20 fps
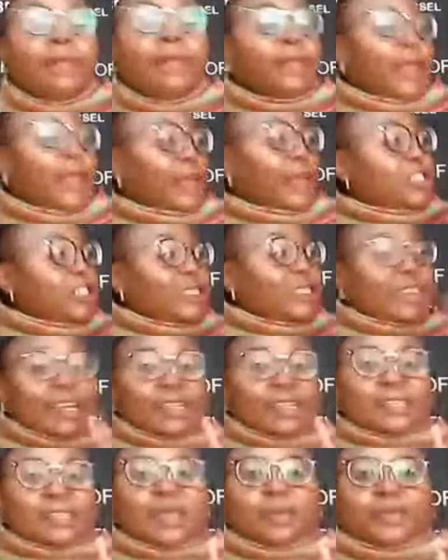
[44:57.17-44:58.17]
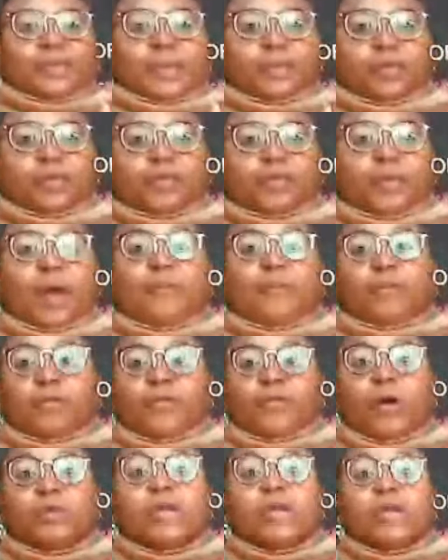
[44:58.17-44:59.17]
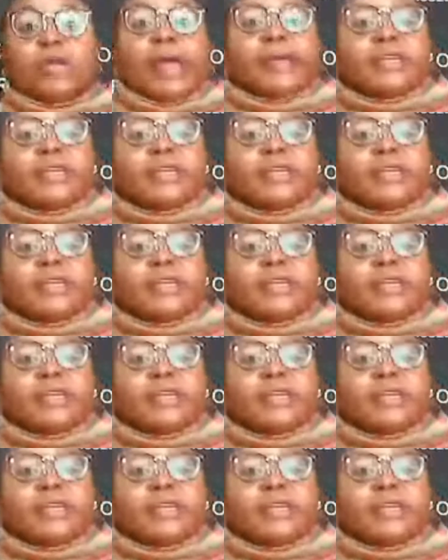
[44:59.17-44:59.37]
The angel says something profound.